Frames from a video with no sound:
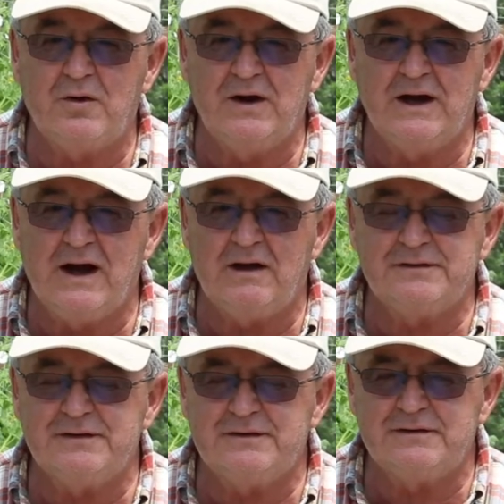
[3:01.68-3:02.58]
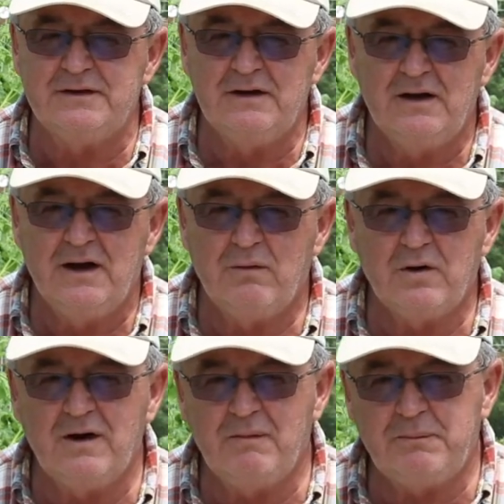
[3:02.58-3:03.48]
greenhouses, and
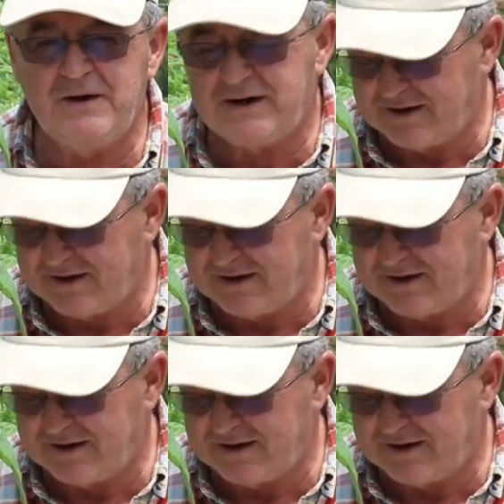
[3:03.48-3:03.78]
we're going to pick